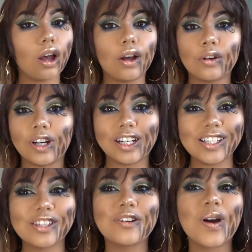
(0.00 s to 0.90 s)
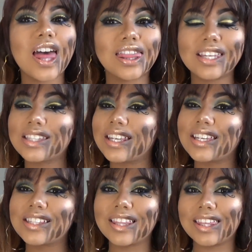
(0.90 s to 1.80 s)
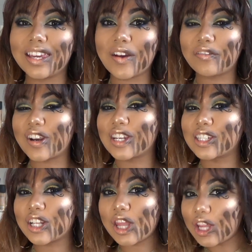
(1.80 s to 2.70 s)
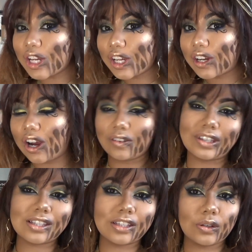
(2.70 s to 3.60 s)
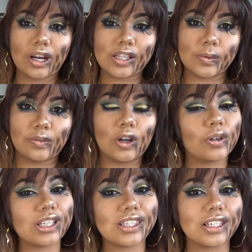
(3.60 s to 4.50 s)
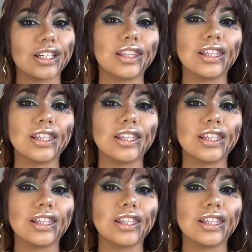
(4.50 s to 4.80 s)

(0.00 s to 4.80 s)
Alrighty, so this is the finished look. Obviously you guys would have already seen it in